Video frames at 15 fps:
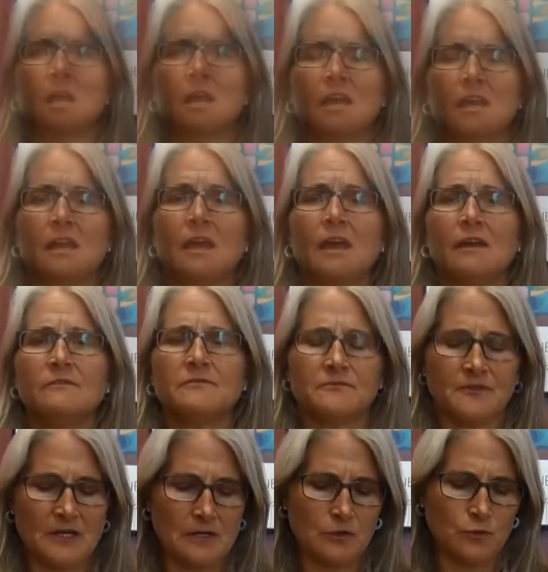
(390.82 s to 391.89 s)
I have
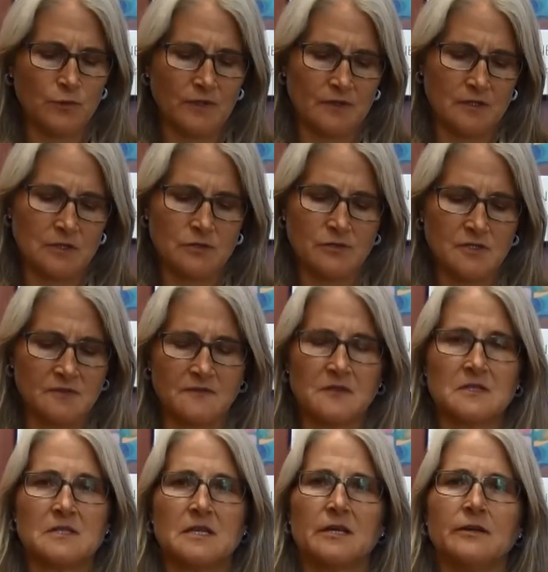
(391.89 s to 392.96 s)
found with the use of
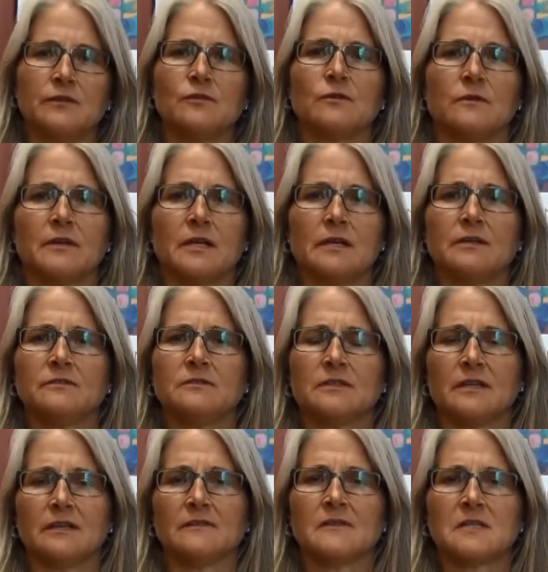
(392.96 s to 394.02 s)
these heel
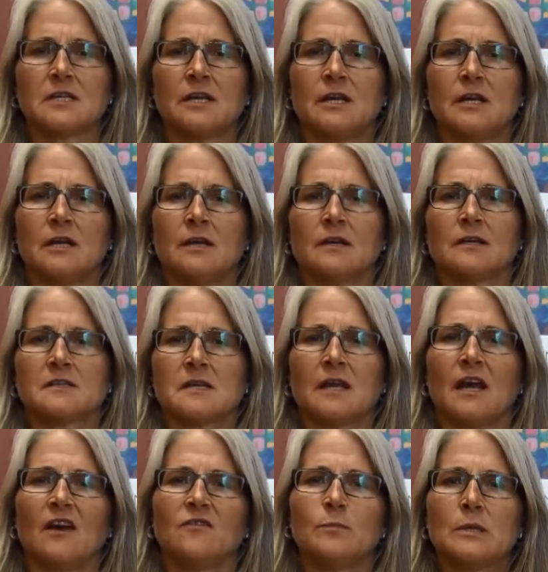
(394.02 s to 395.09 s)
lifts, because I
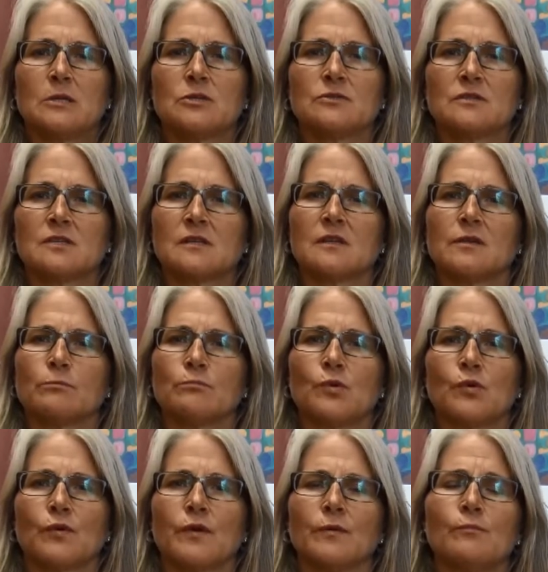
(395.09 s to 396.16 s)
have been using them
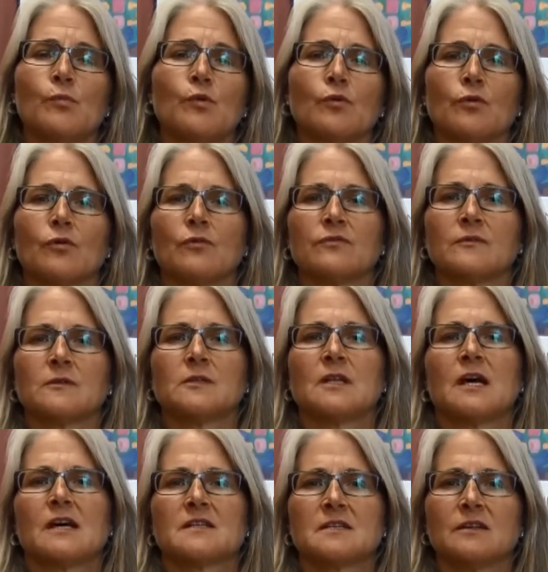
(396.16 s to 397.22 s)
more and more over the
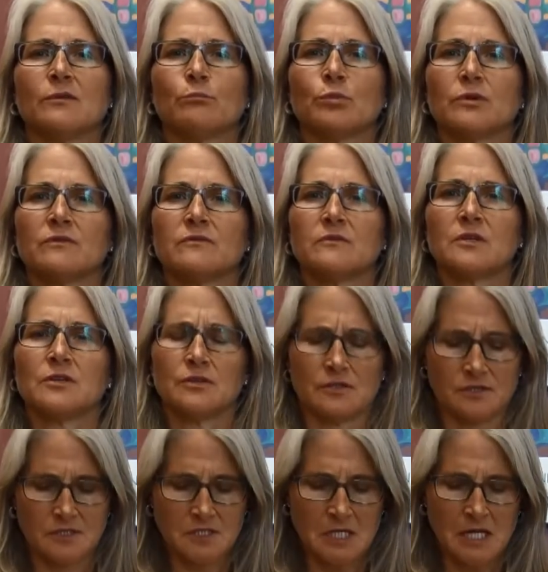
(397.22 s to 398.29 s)
last number of
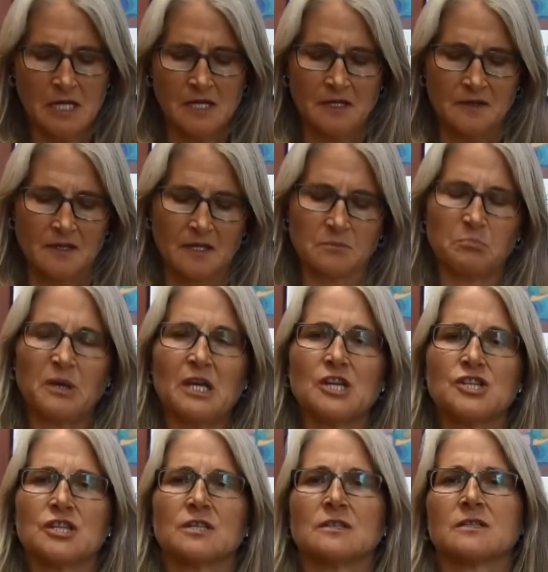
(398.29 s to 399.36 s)
years, that
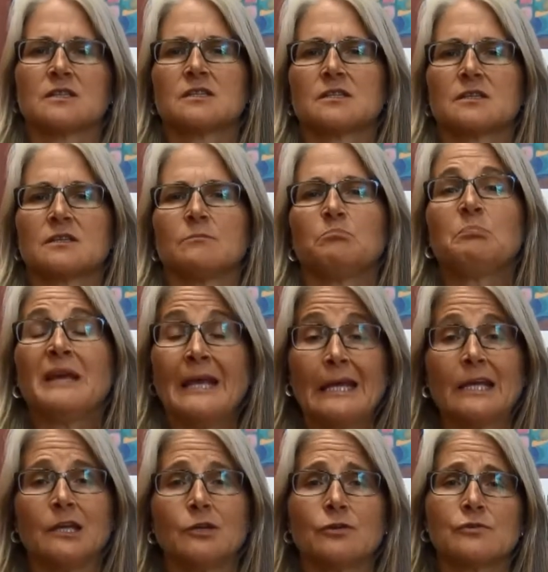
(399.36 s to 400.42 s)
patients'
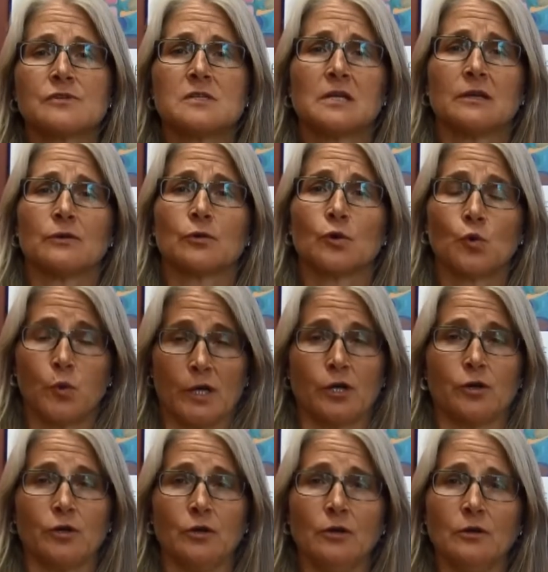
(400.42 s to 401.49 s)
pain goes down
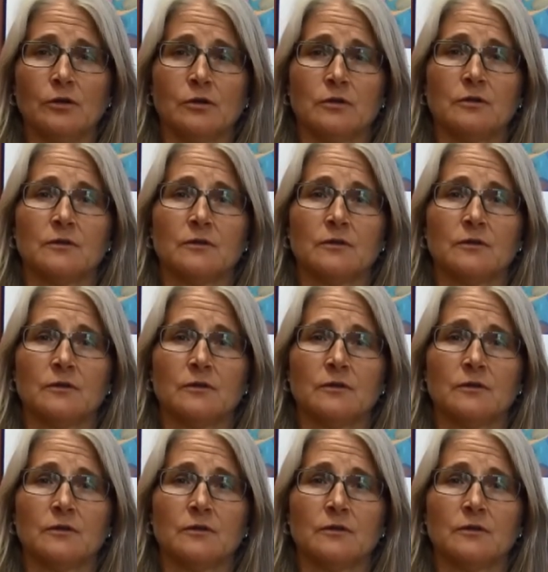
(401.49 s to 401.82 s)
quicker,